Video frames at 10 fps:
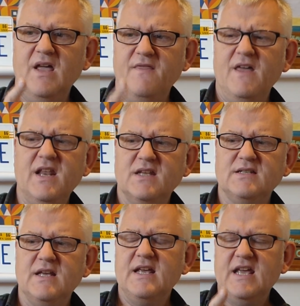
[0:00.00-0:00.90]
And that
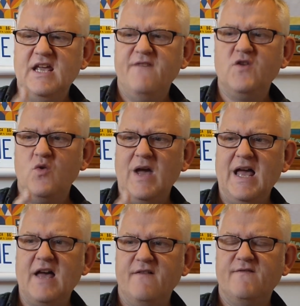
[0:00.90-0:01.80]
is, if you
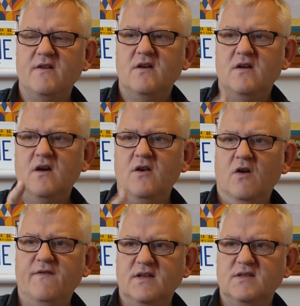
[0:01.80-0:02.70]
have an
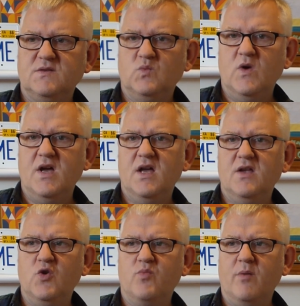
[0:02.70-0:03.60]
office
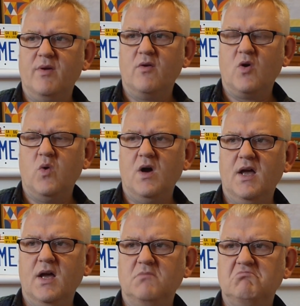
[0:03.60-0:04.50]
where you probably
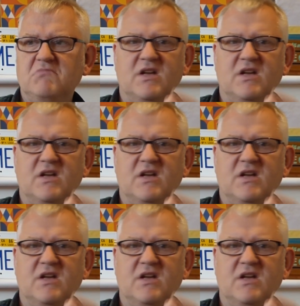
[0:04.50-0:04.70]
require